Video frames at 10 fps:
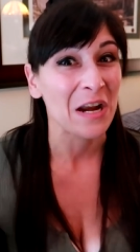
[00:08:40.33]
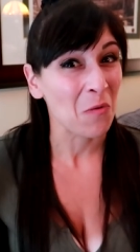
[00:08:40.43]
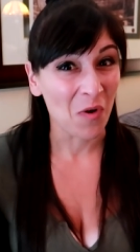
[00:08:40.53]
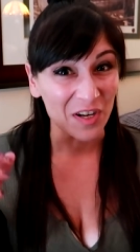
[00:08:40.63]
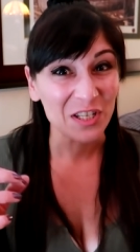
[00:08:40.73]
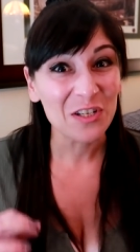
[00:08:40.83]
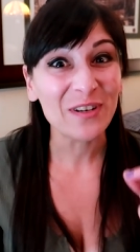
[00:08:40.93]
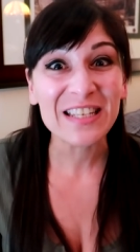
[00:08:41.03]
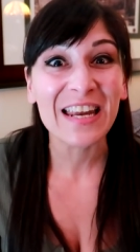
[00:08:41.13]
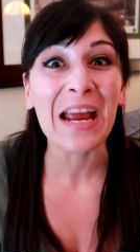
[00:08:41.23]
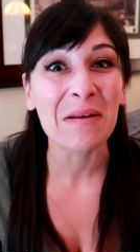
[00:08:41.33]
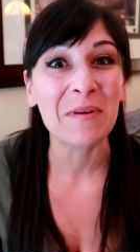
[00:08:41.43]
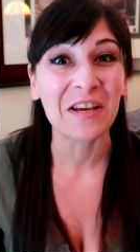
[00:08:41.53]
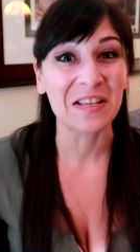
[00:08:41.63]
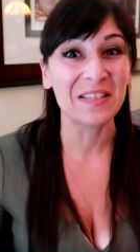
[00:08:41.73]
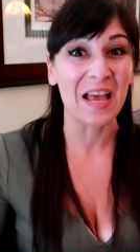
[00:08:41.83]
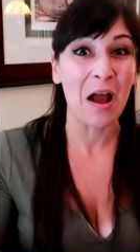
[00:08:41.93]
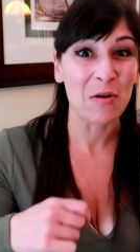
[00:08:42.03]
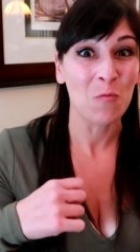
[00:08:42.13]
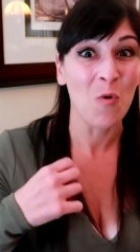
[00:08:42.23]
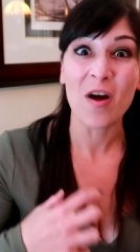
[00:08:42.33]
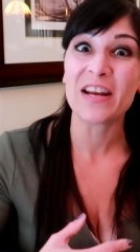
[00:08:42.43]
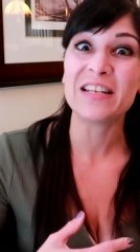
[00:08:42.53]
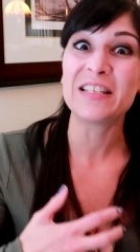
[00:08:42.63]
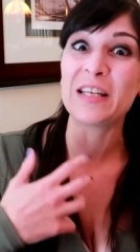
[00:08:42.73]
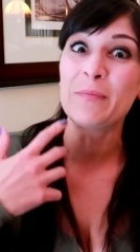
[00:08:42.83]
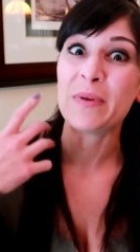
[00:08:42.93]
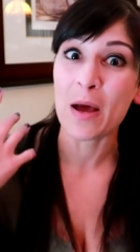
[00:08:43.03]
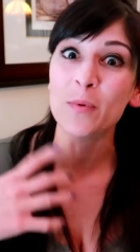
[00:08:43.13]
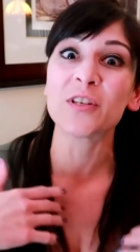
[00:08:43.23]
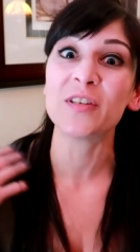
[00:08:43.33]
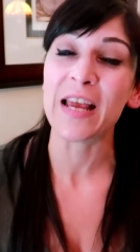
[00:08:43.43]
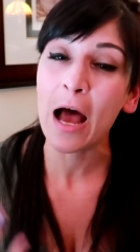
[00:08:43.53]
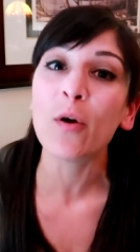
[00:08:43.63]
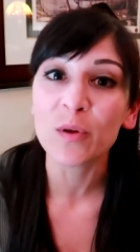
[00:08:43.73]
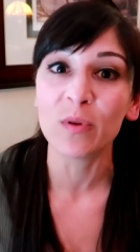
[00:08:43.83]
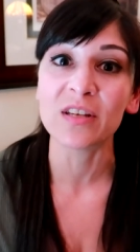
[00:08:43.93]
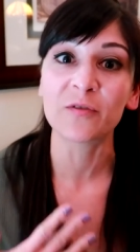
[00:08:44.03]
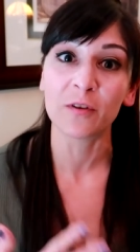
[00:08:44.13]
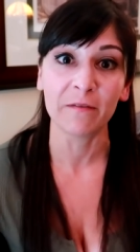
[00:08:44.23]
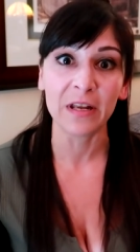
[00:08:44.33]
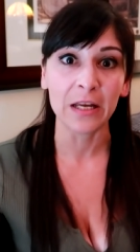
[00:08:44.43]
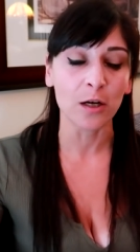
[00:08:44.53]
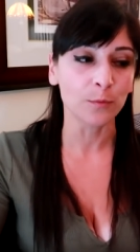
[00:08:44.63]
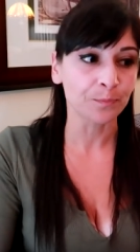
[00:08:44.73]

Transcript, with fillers: and I wanted to do it today because I wanted to be able to tell you this for the video.